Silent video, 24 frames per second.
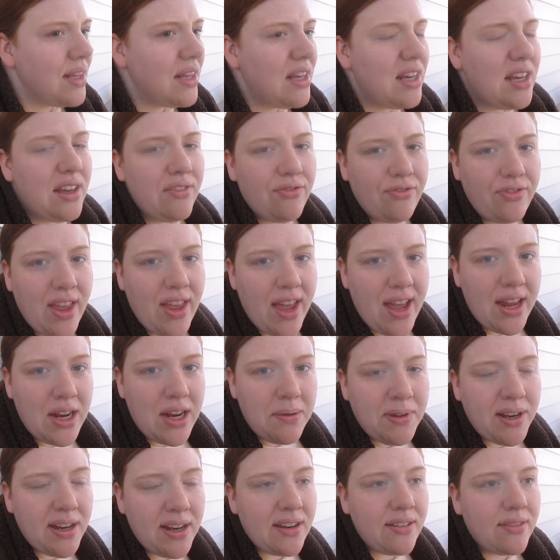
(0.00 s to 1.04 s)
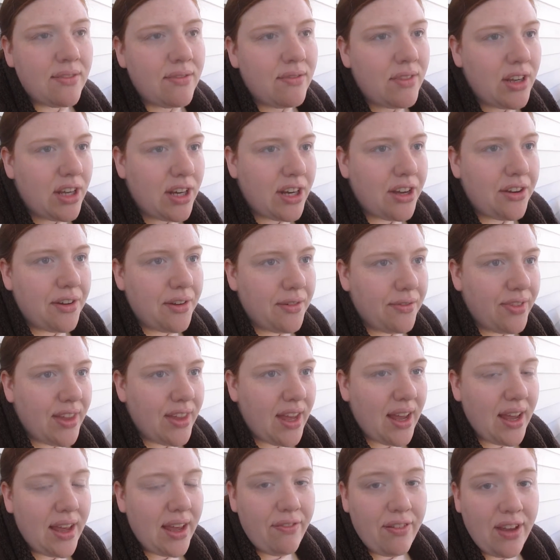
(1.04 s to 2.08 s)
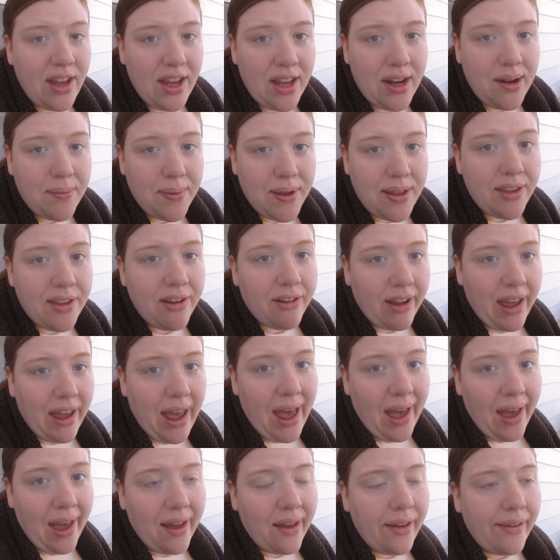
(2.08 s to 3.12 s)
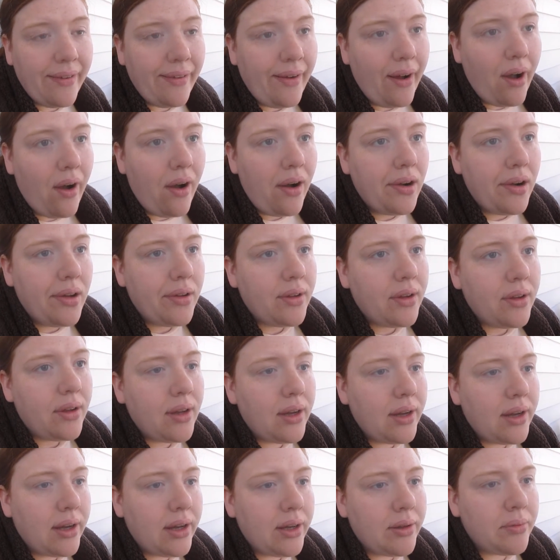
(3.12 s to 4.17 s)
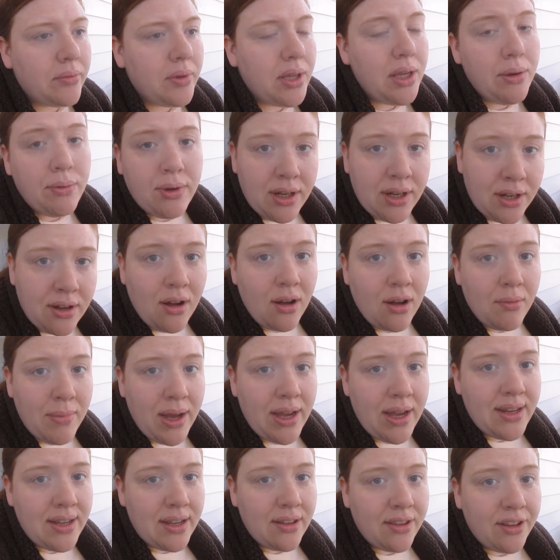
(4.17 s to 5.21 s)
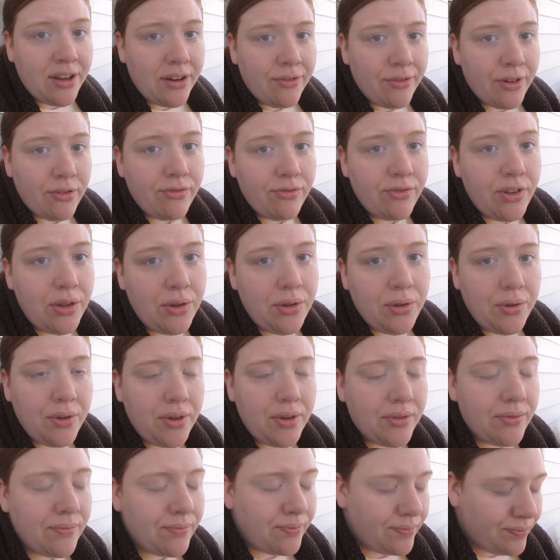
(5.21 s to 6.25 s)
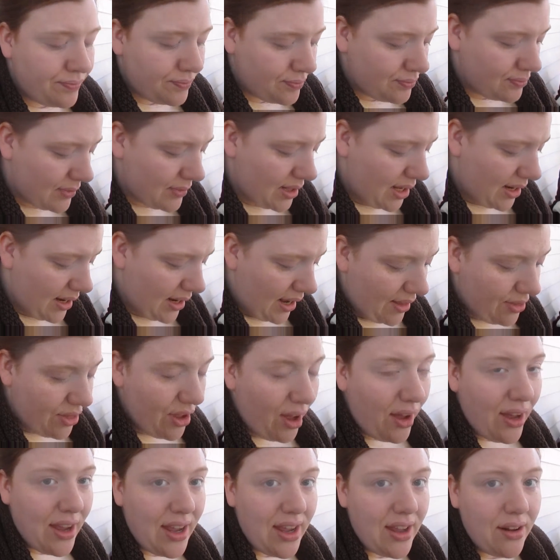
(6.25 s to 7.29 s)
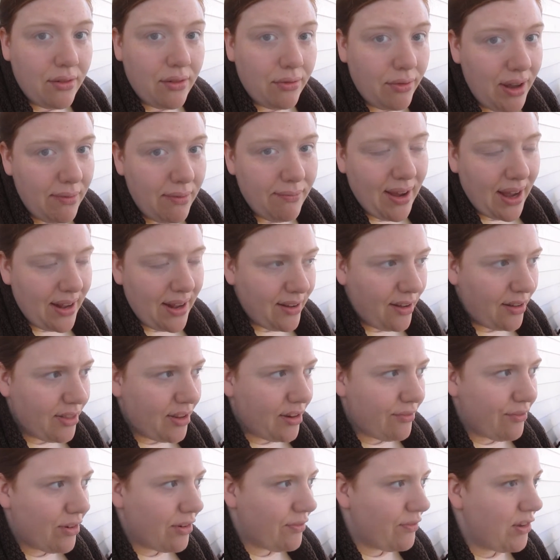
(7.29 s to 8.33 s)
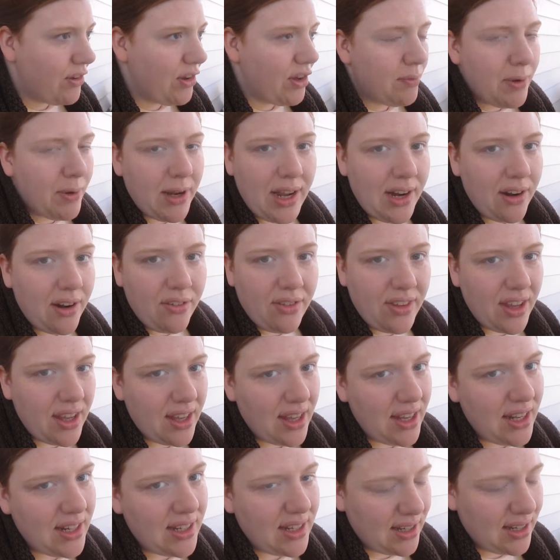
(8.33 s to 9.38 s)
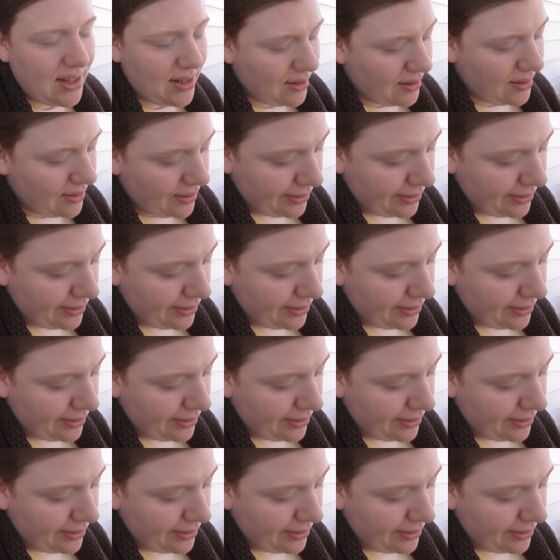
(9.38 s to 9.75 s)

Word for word: if they had been, you know, if they, if he had been their cat, um, he would have gone back down there for food. And I thought he had went back down there for food, but I don't think he did.